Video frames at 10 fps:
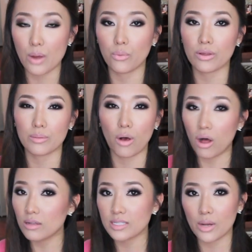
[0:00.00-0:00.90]
I wore them
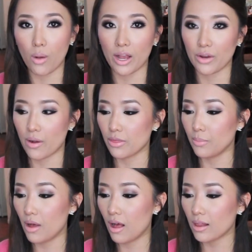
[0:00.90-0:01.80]
all day walking around the
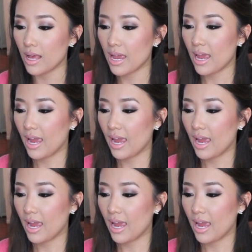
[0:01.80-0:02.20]
mall